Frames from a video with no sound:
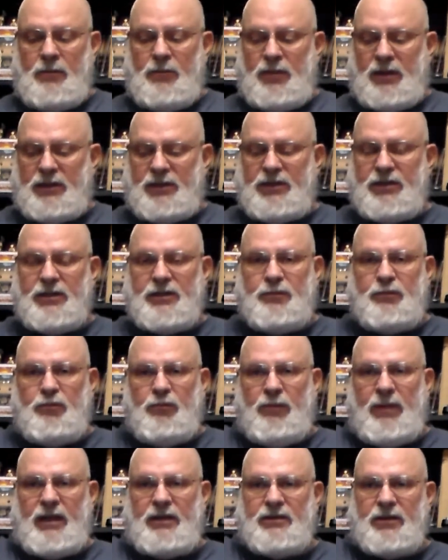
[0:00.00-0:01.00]
but it just
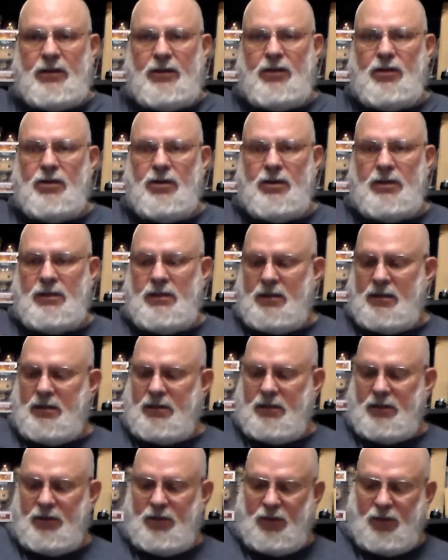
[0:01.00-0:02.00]
makes a good
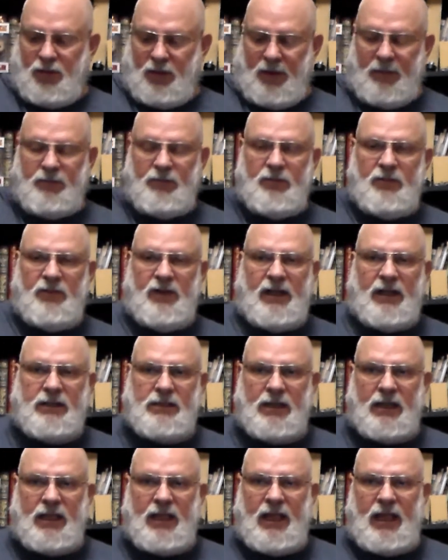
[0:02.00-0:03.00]
grip as
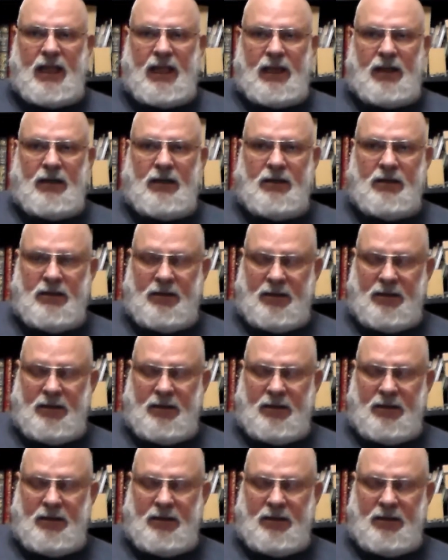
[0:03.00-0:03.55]
a cane.